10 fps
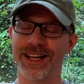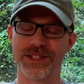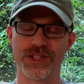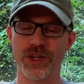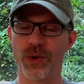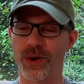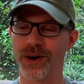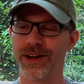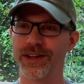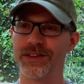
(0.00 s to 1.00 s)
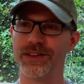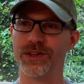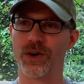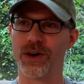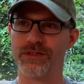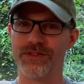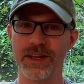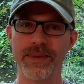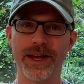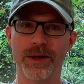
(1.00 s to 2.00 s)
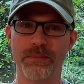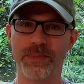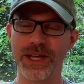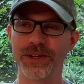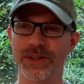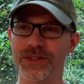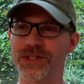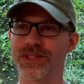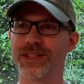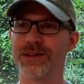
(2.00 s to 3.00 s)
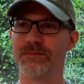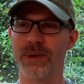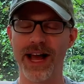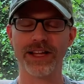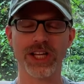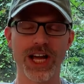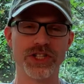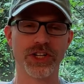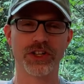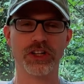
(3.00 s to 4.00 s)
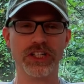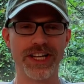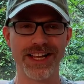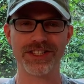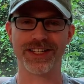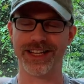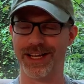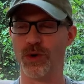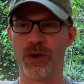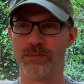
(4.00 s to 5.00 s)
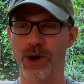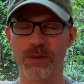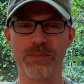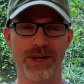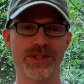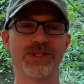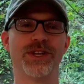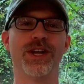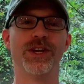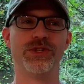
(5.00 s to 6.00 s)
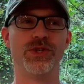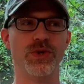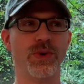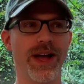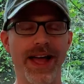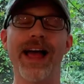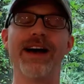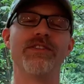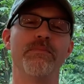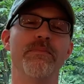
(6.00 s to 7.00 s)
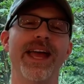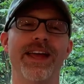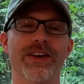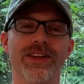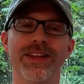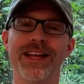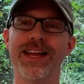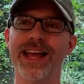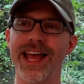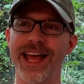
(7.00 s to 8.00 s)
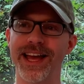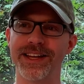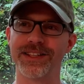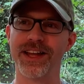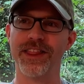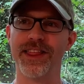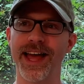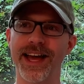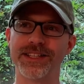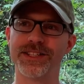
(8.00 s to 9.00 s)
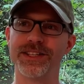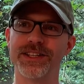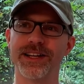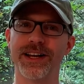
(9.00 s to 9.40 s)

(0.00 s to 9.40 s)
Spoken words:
it's your female beetle's biological destiny or purpose to have a male, and that